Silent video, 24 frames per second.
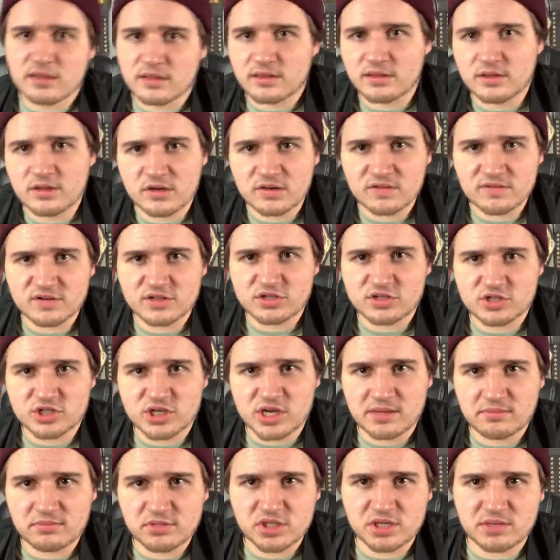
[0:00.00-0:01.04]
Universal
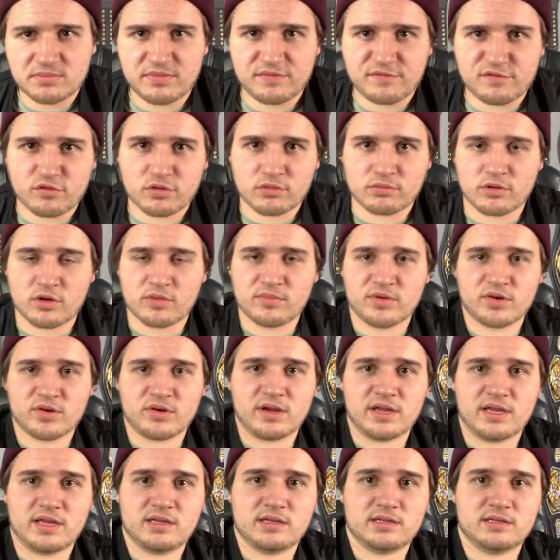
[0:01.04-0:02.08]
Championship before Roman
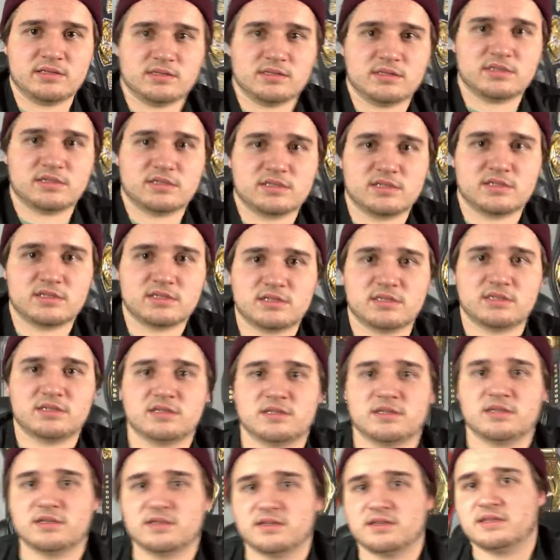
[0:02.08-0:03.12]
Reigns.
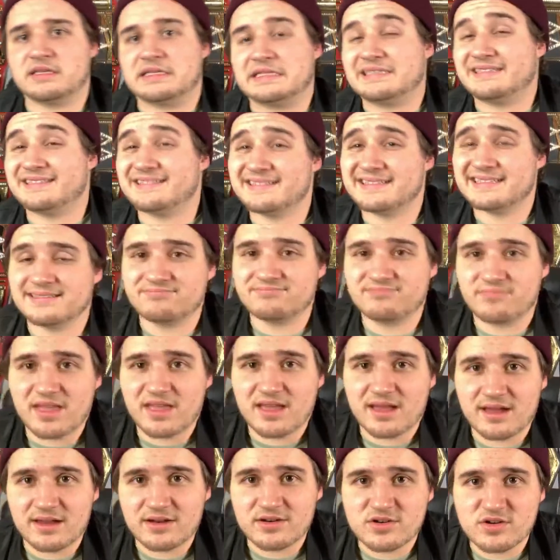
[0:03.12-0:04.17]

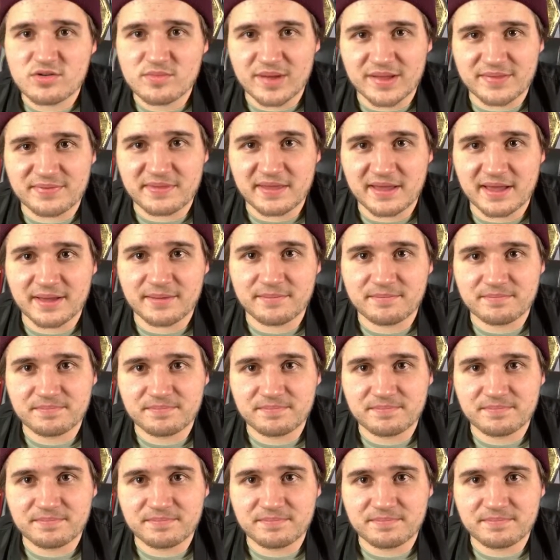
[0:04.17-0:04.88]
I don't know about that.